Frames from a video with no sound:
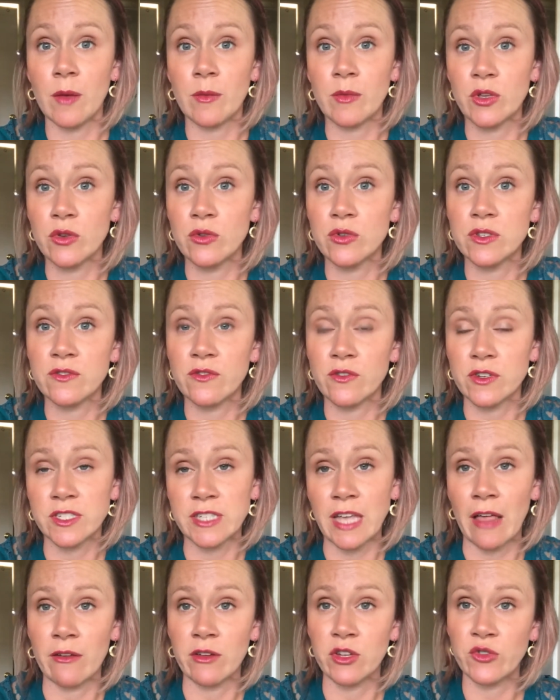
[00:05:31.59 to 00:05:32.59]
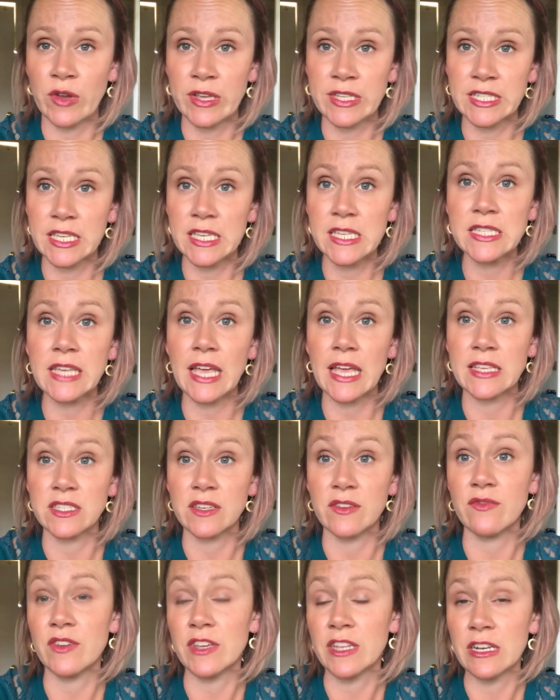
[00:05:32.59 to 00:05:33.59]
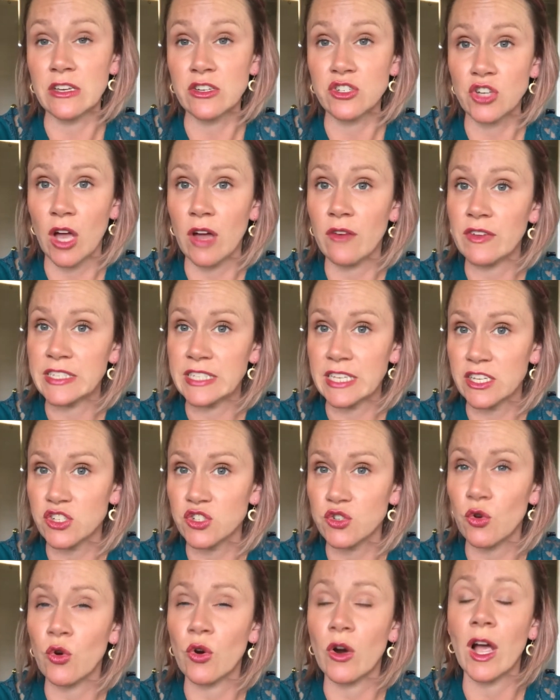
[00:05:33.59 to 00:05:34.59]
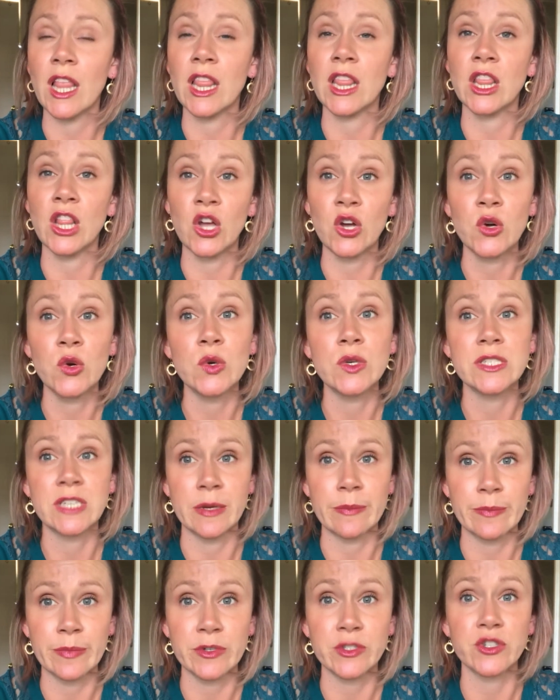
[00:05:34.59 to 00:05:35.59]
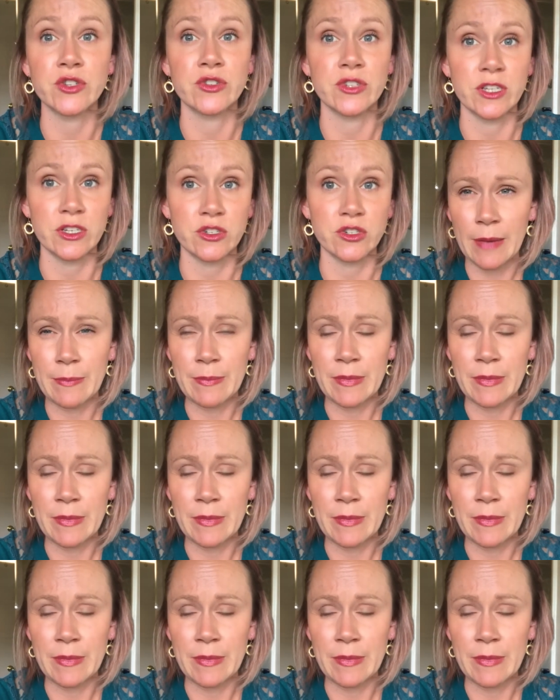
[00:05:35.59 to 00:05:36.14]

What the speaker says: used for salad dressings and to finish off a dish or a low temperature dish.